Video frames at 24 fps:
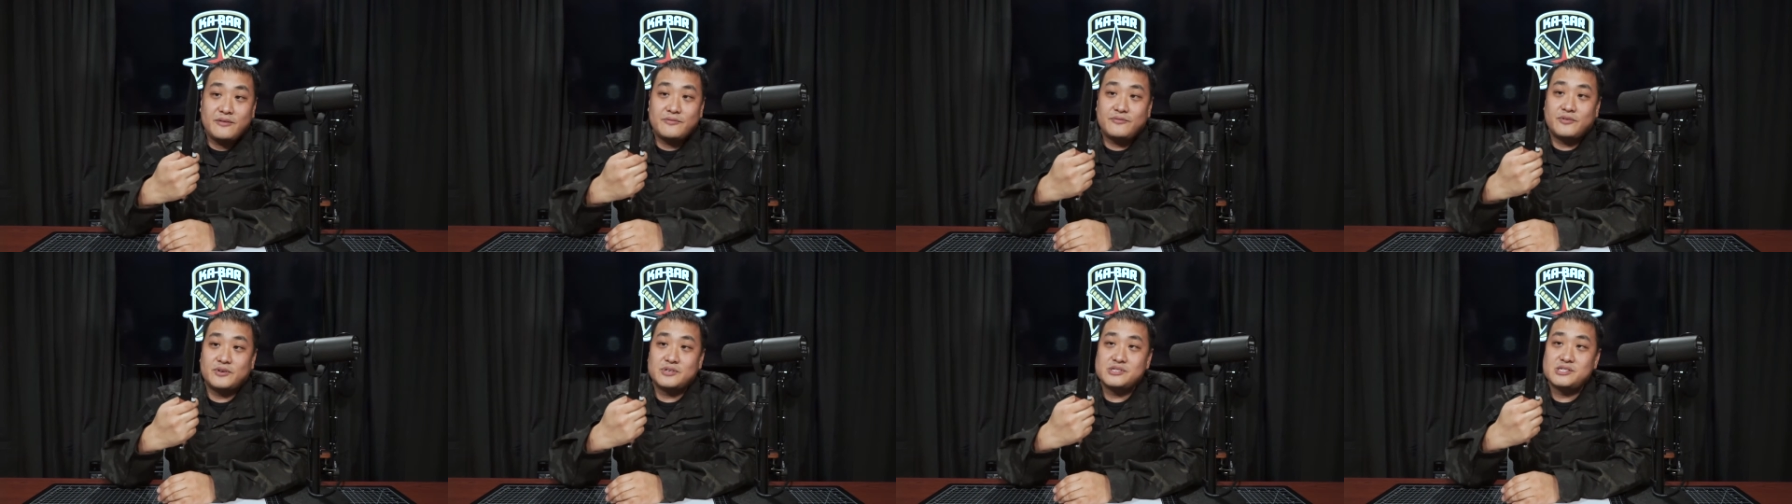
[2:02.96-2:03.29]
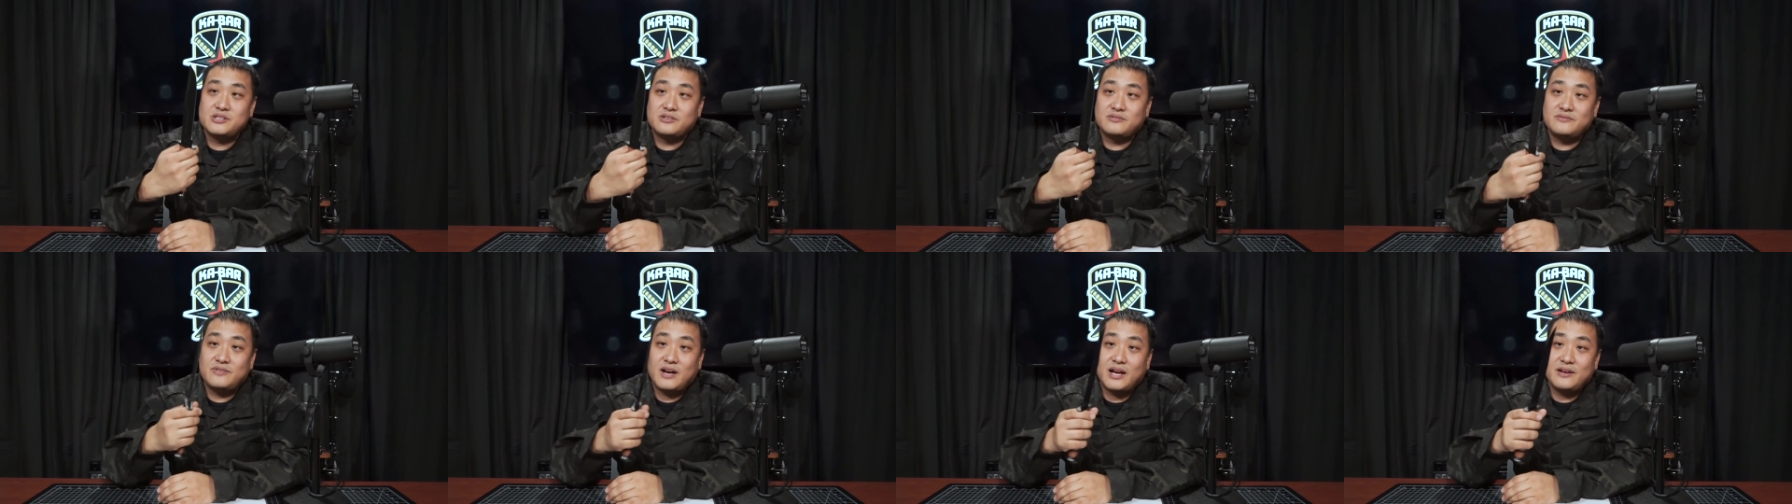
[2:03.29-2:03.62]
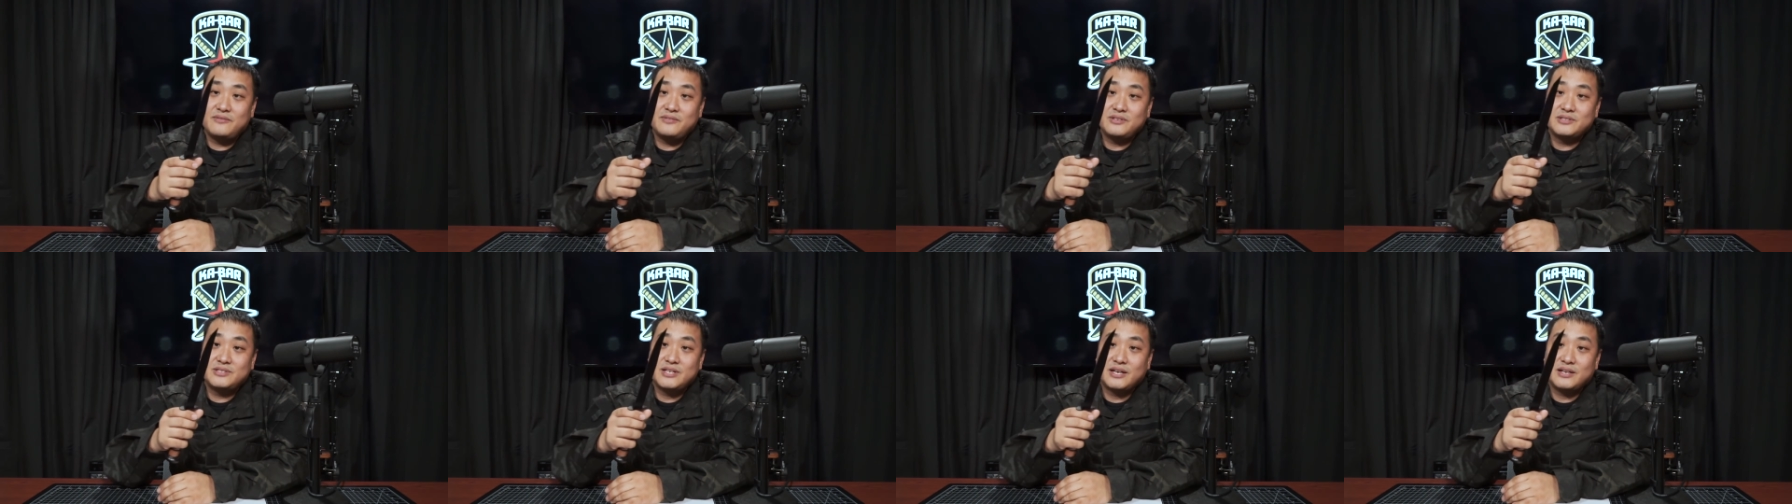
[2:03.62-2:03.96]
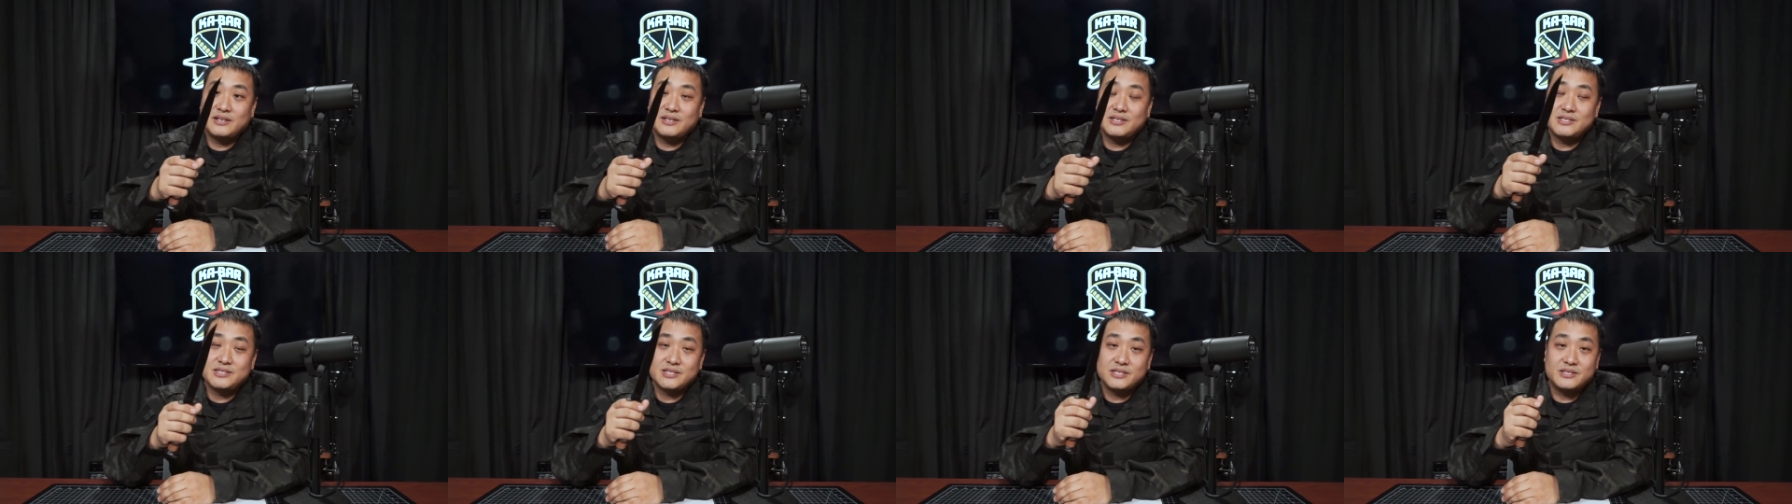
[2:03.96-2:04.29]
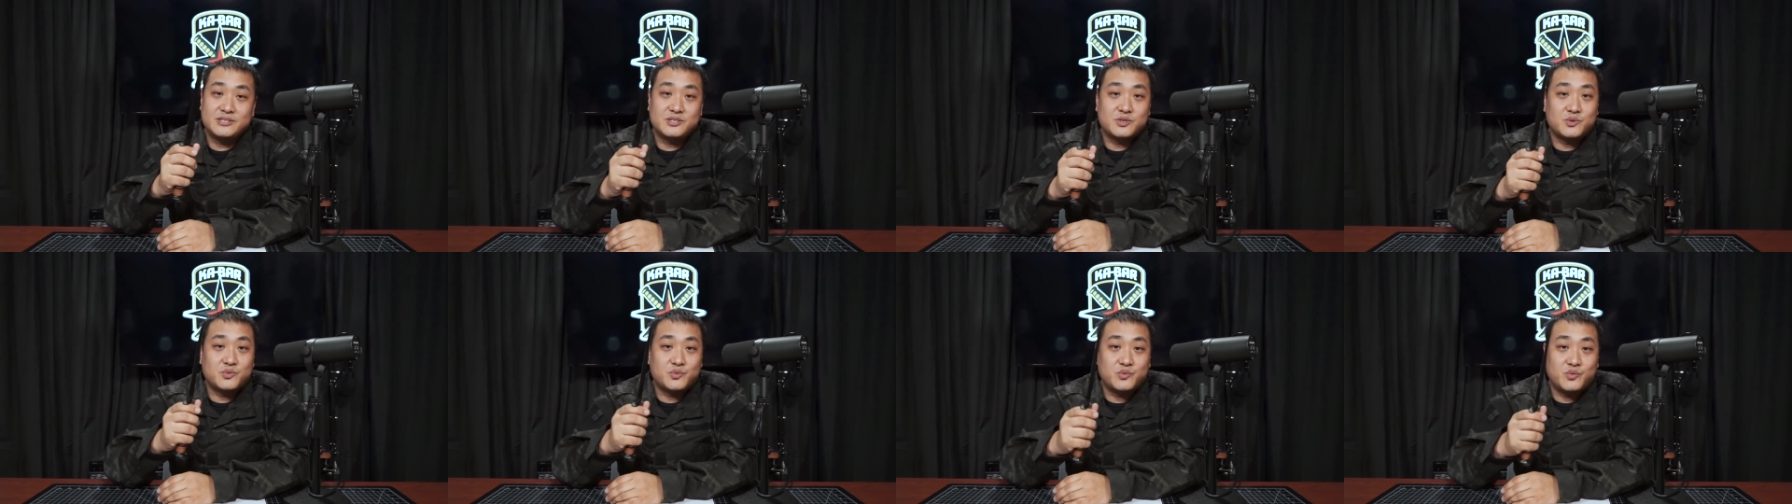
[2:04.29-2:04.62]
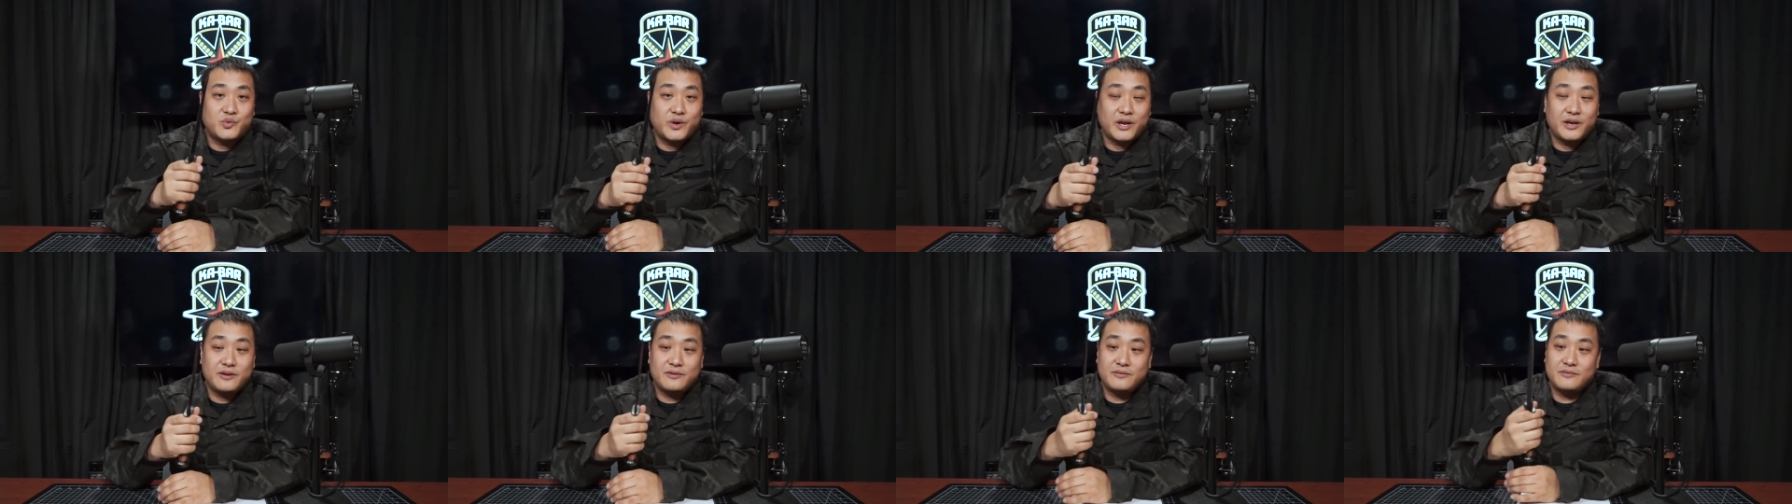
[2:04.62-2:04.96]
for survival techniques. It's
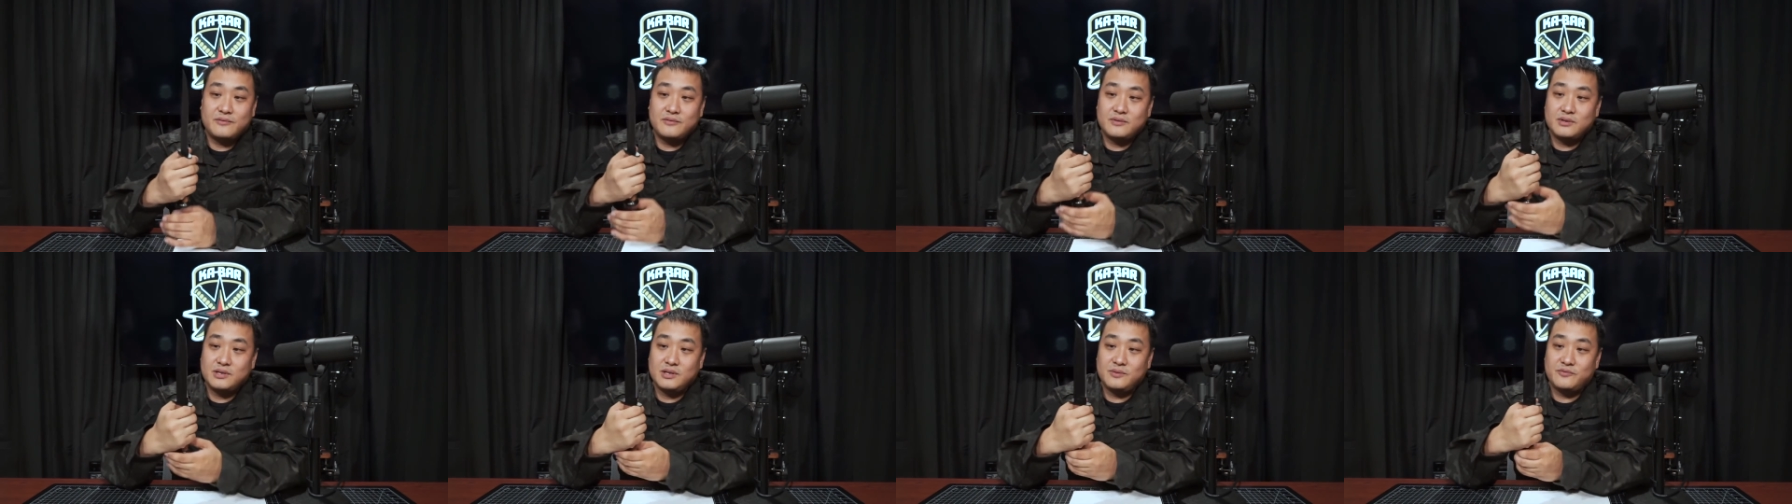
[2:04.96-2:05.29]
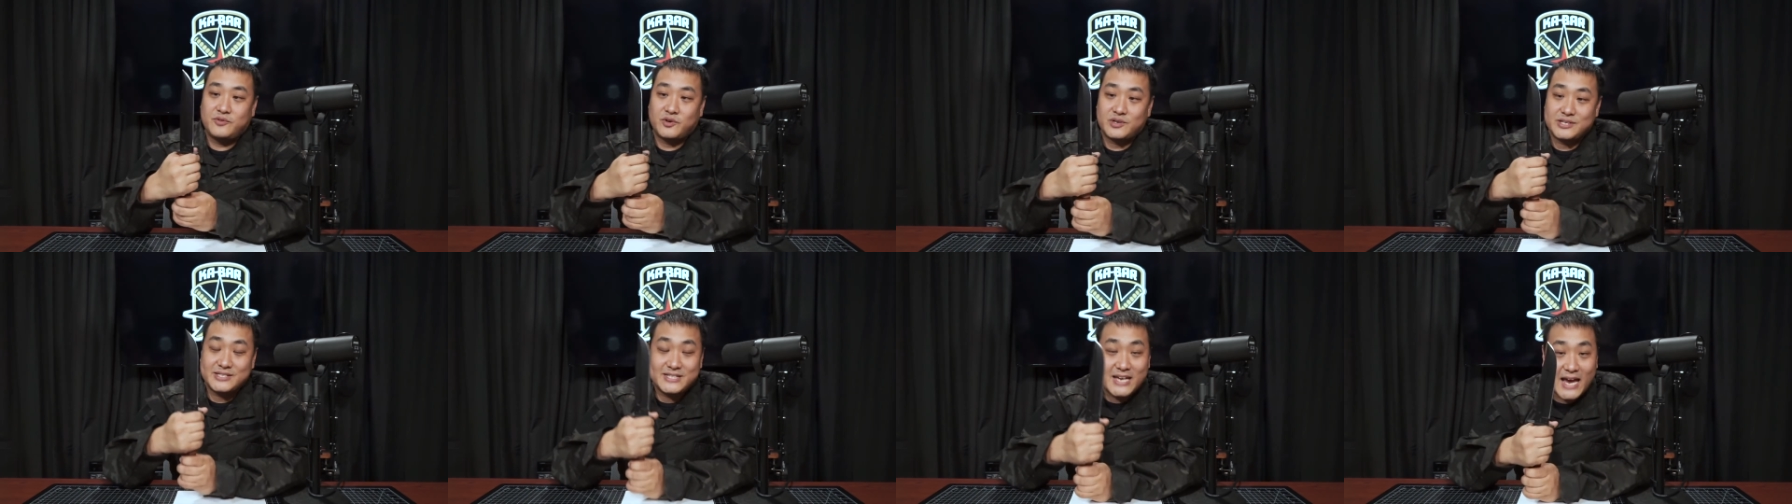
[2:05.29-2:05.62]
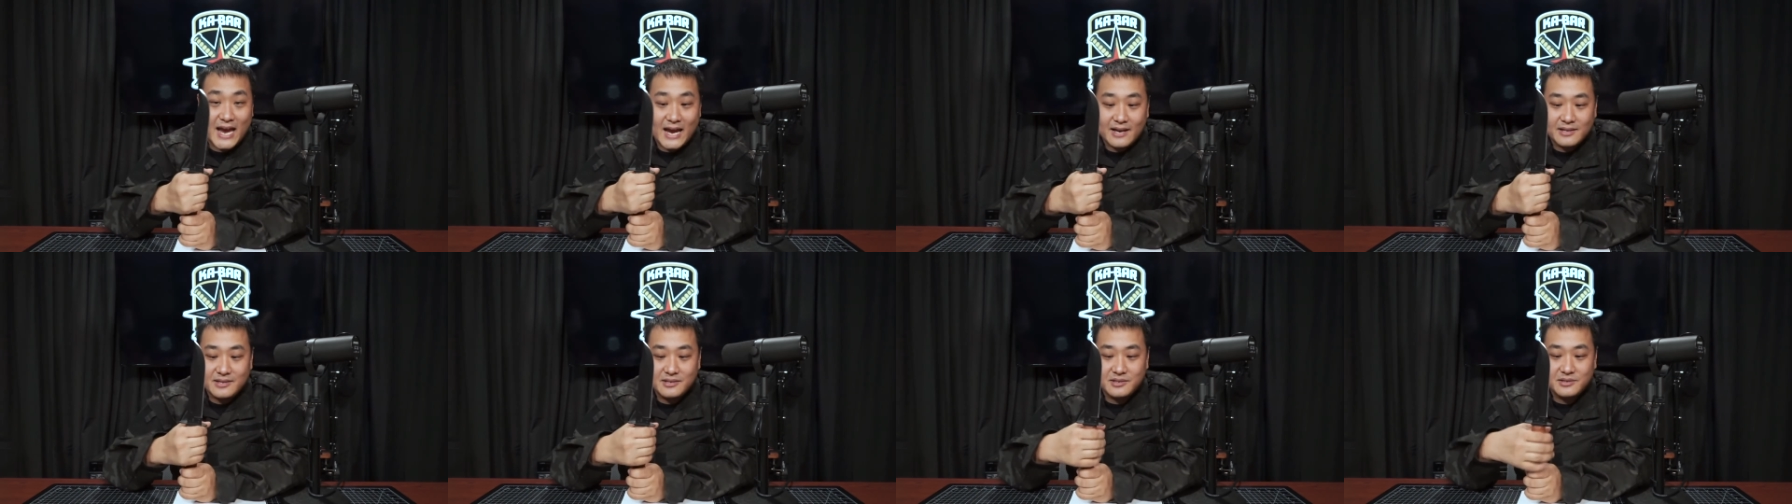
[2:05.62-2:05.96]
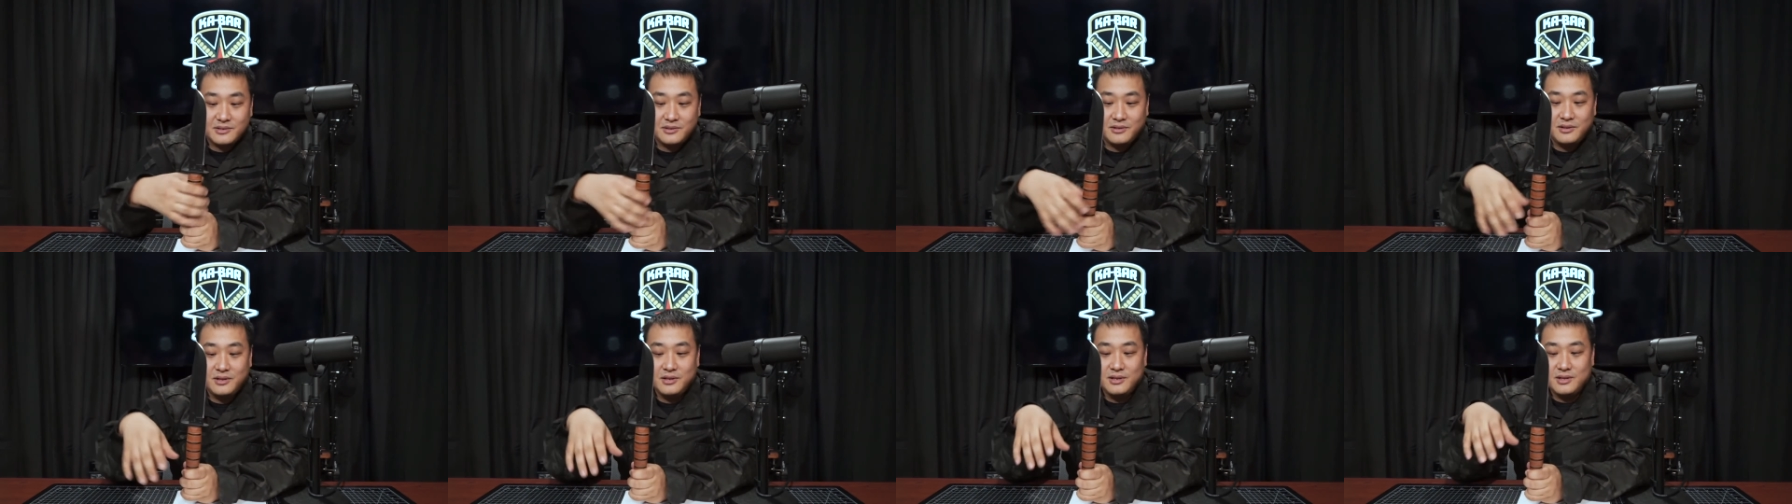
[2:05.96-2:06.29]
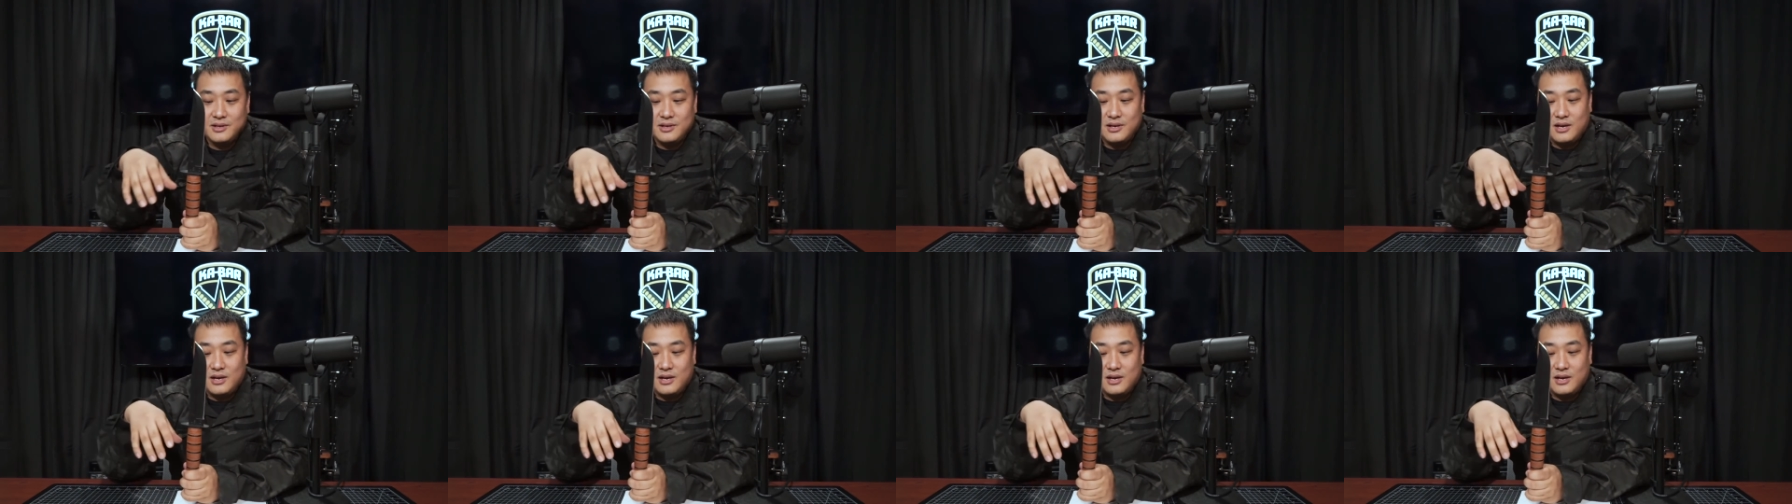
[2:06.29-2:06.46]
great for tactical.